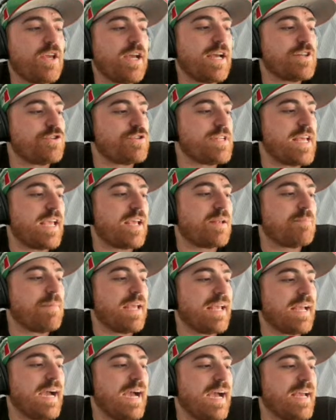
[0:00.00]
you guys are taking my
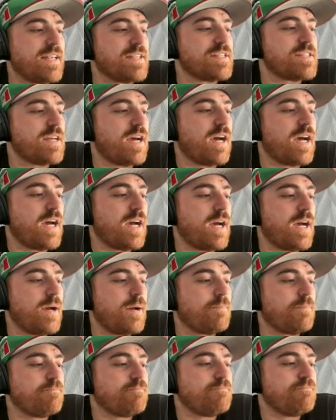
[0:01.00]
guys.
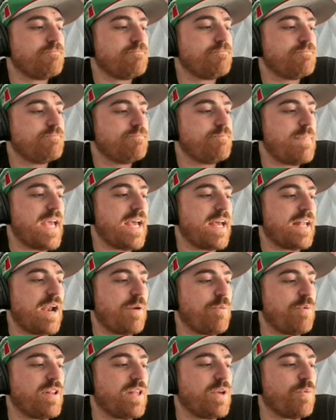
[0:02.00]
Man, I
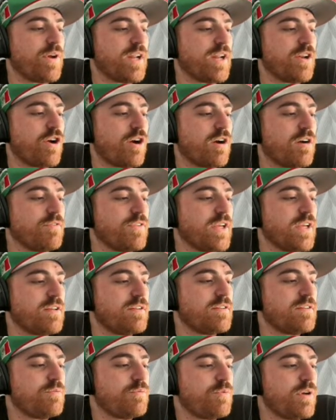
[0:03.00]
really wanted Harvey.
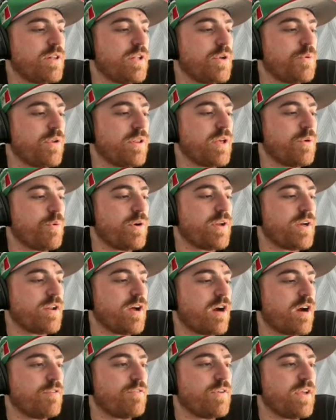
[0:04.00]
Really, really wanted
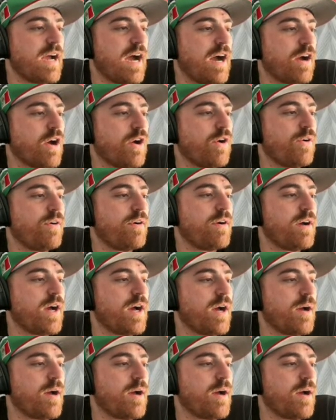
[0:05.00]
Harvey. I'll go